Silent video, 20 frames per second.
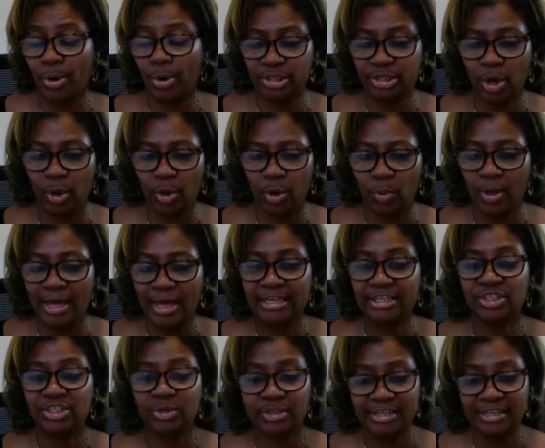So
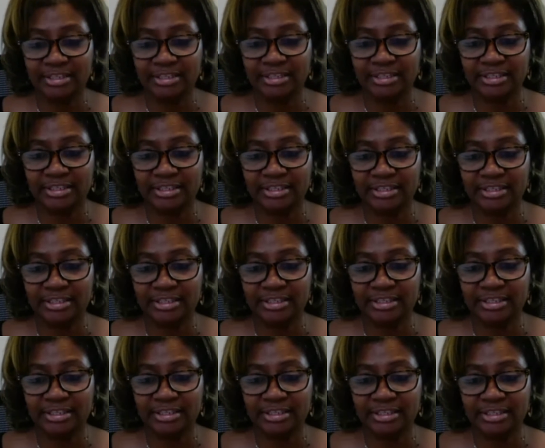so that's kind of how the
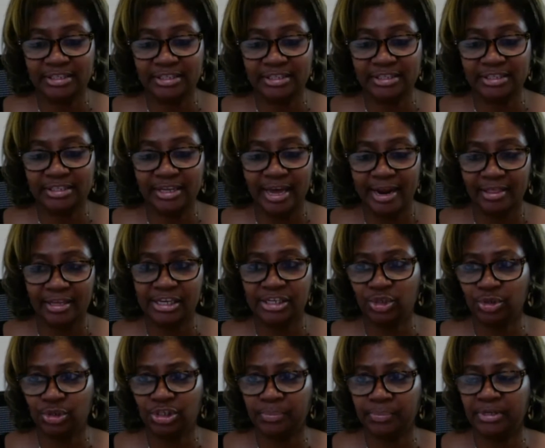internship is going
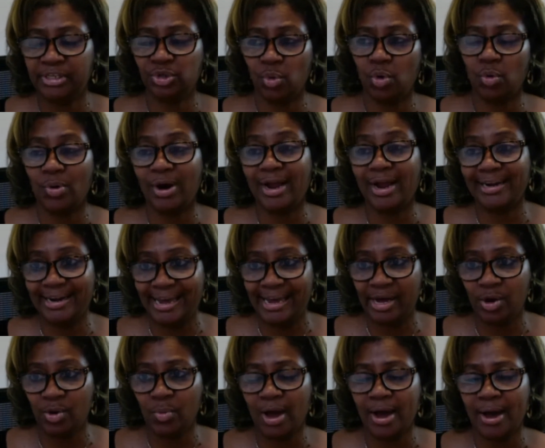right now.
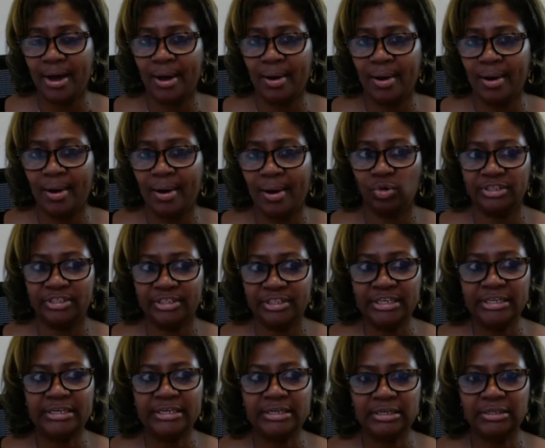Um, we're
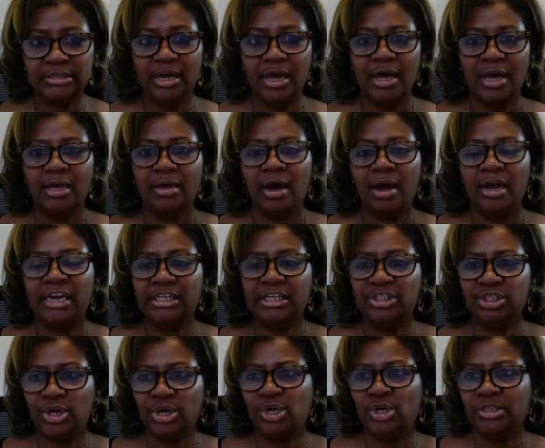seeking
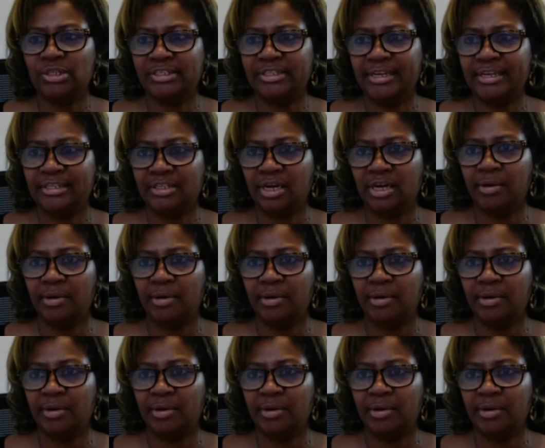interns that's going